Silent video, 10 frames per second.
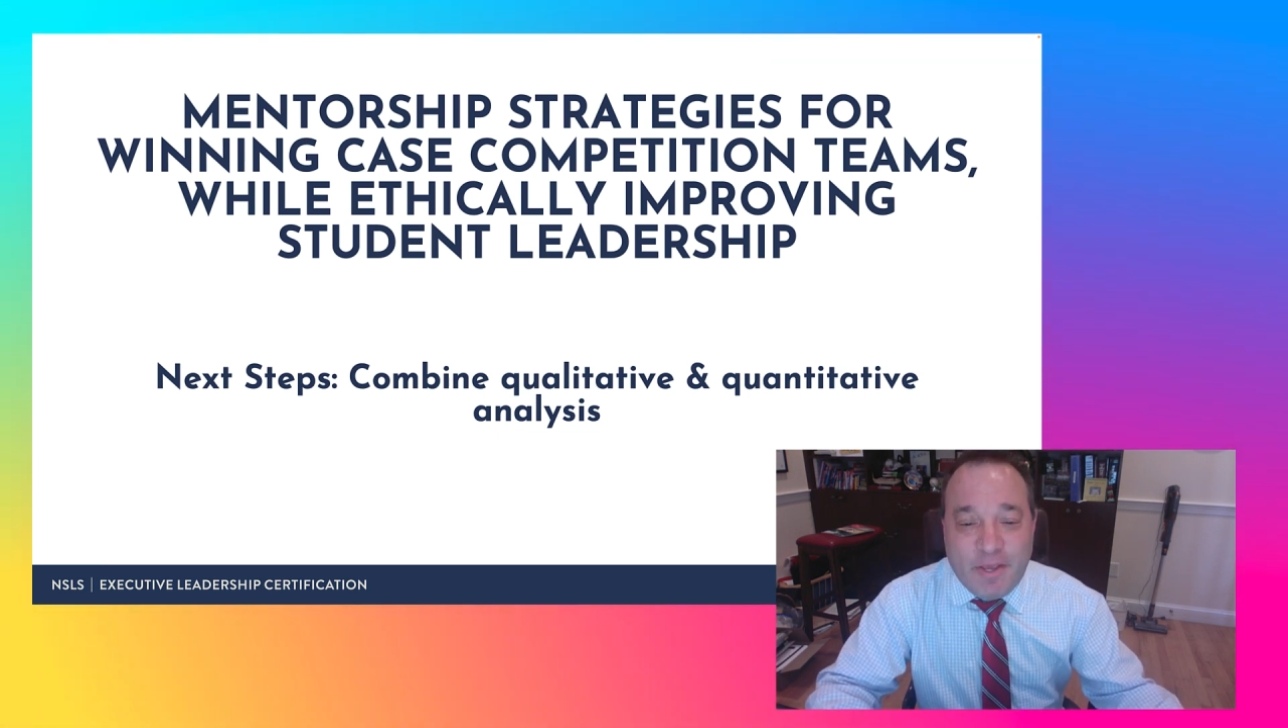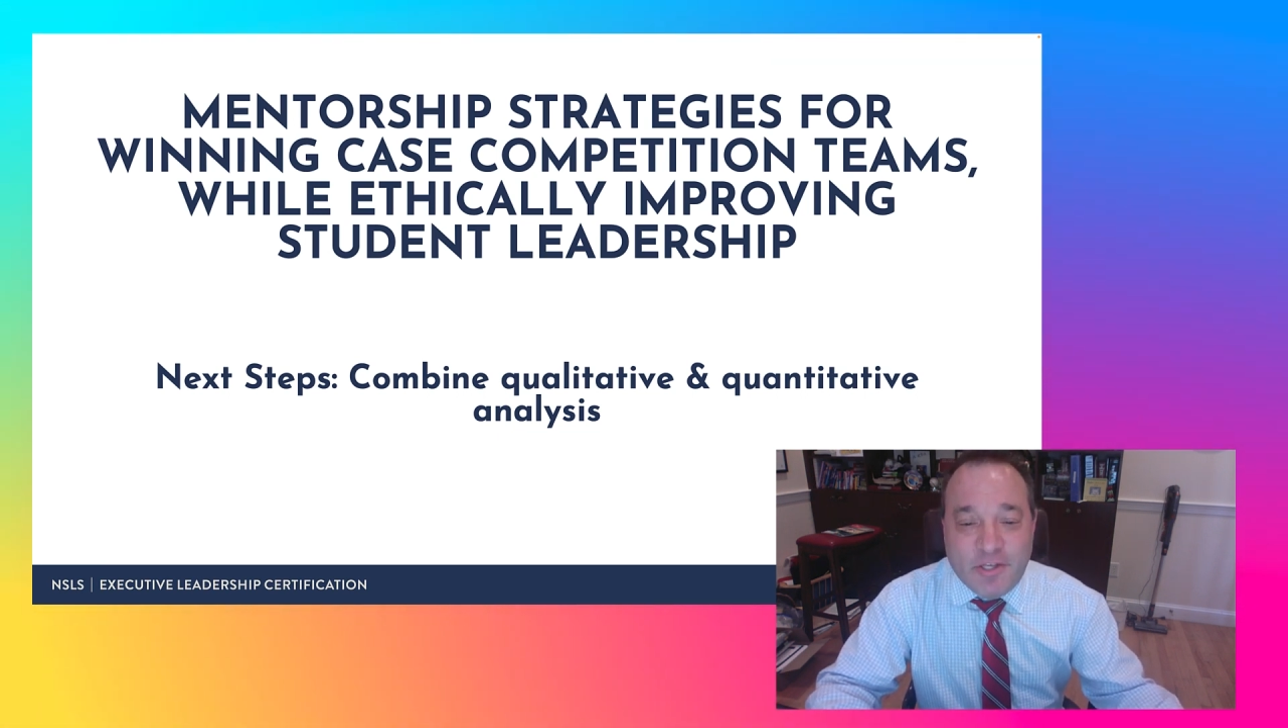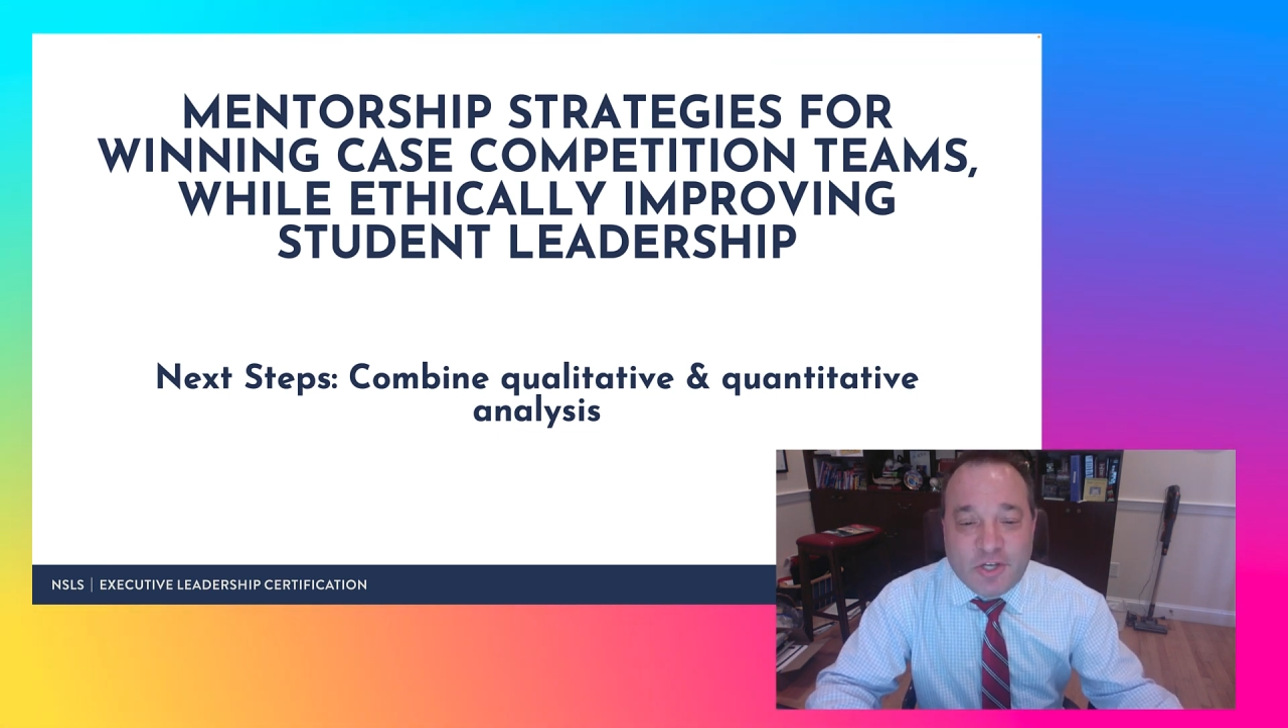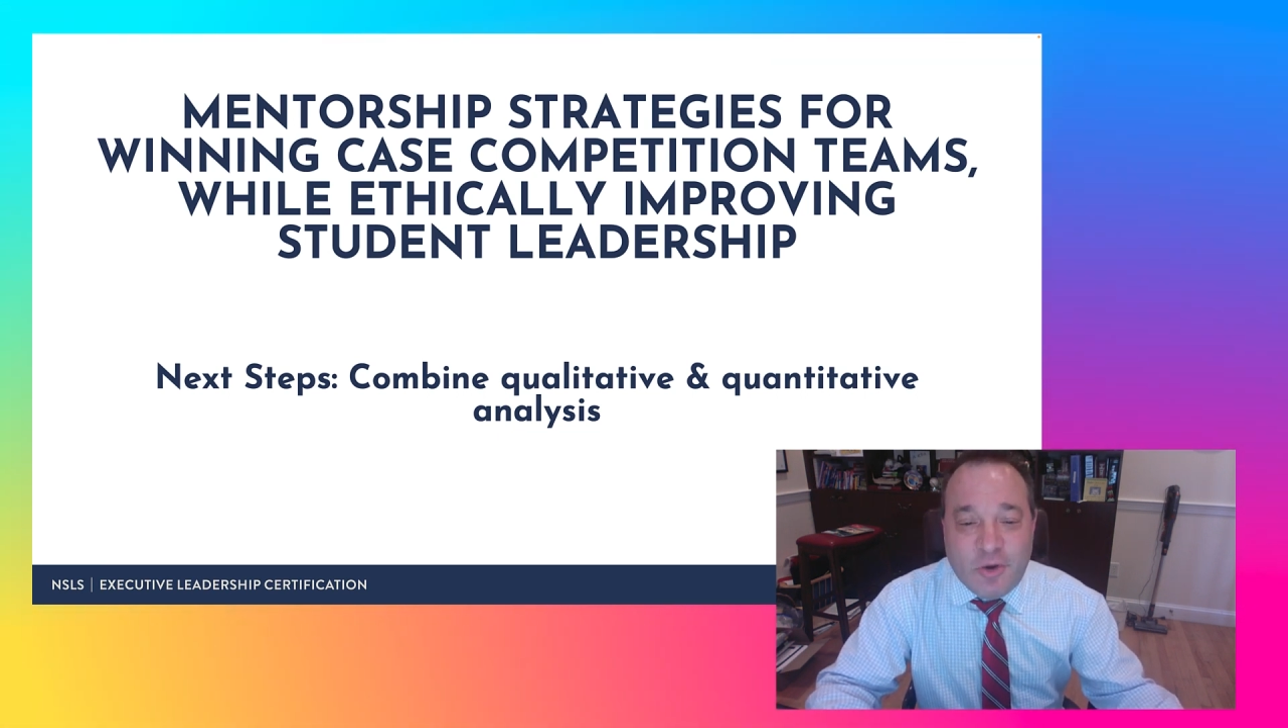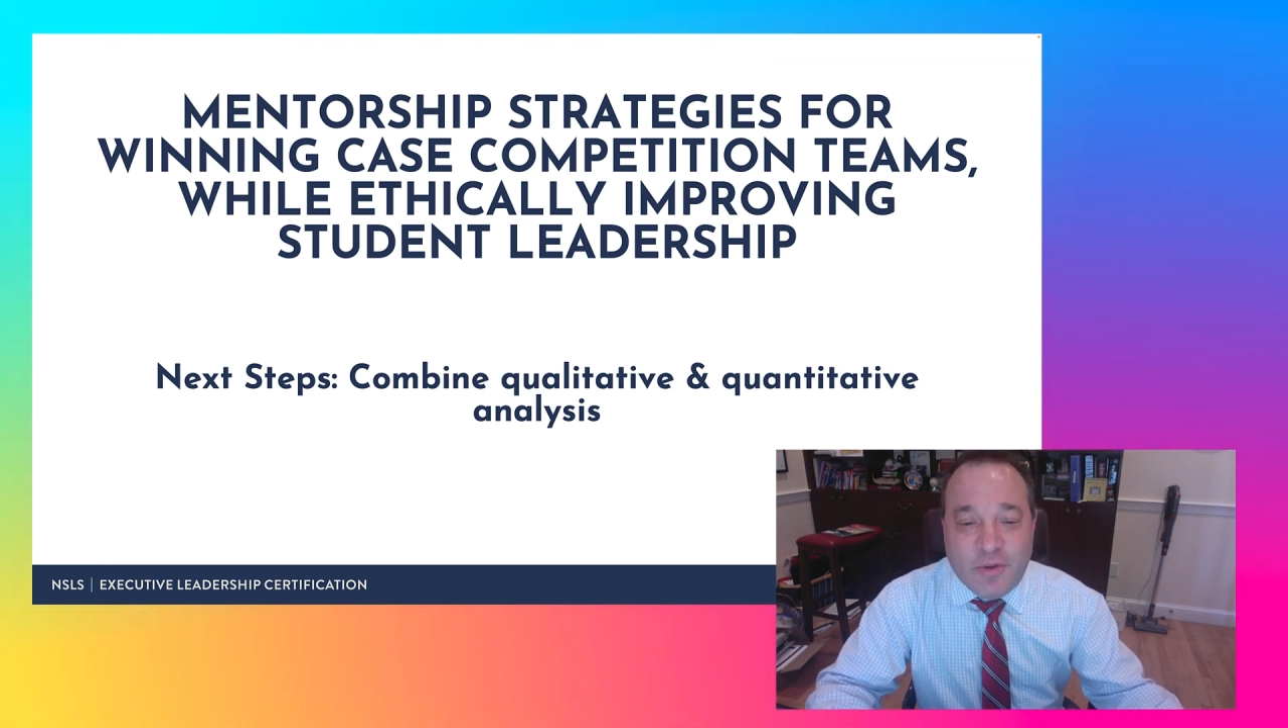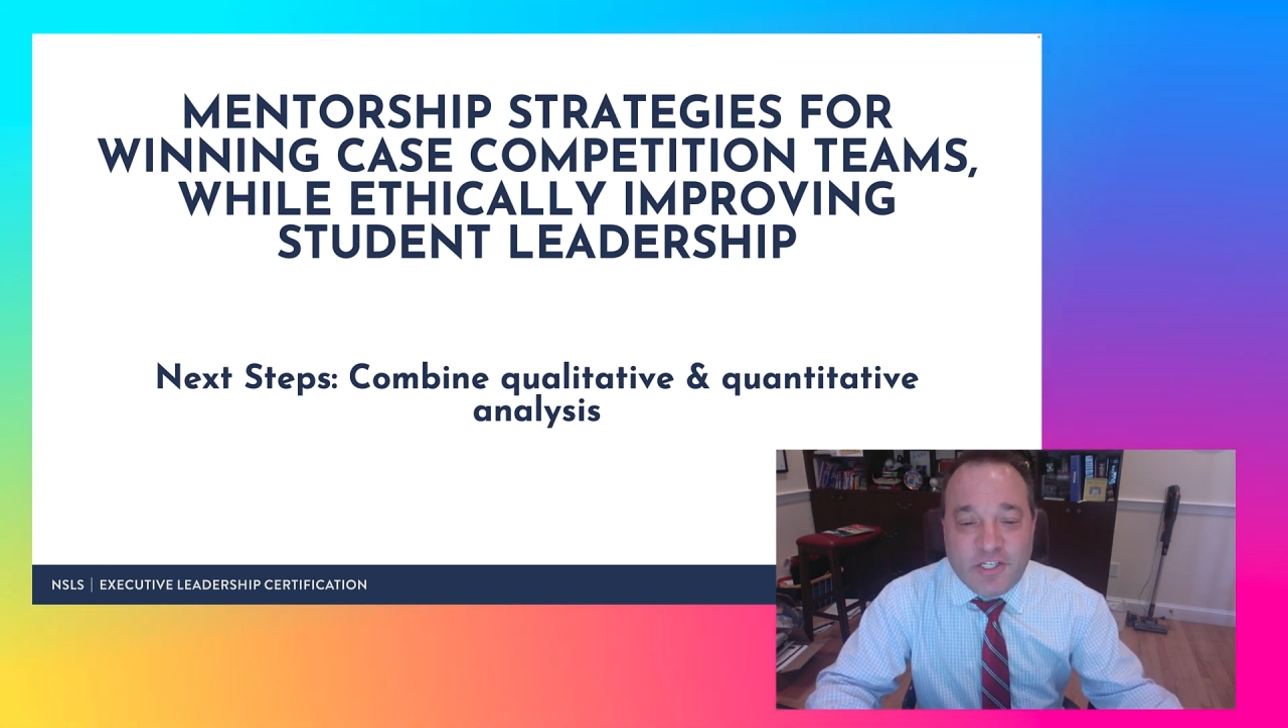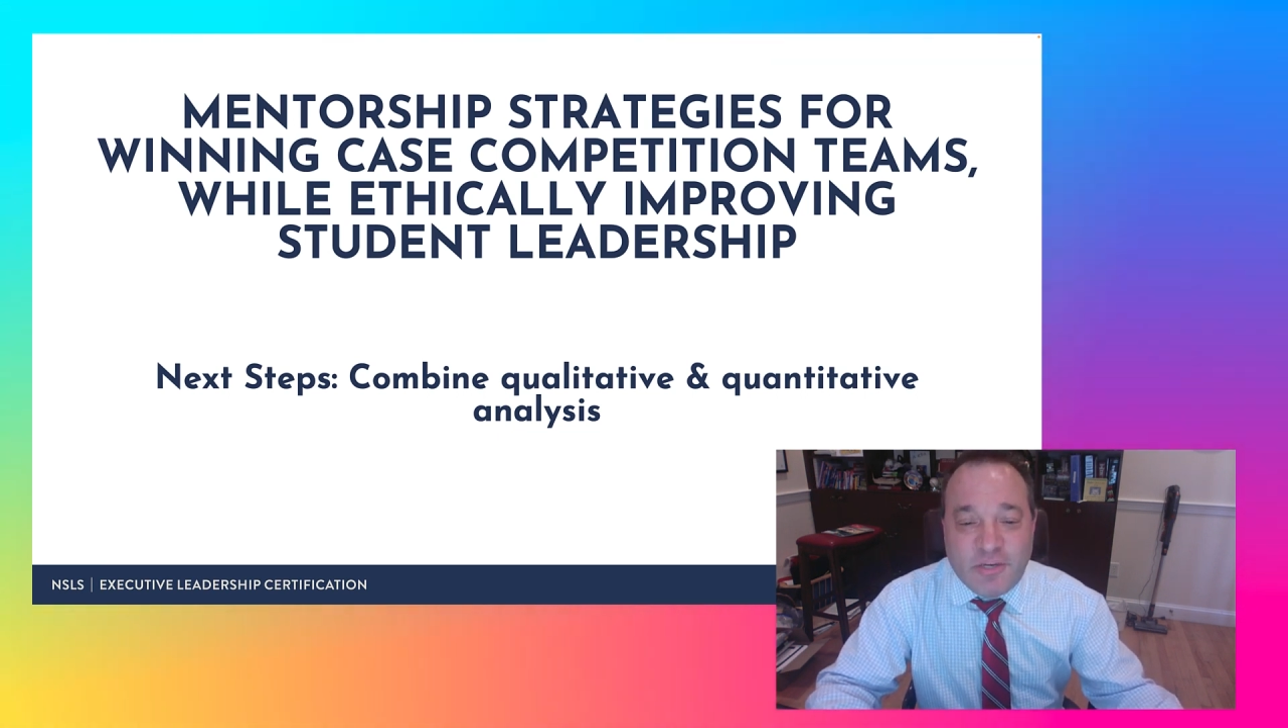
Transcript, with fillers: is going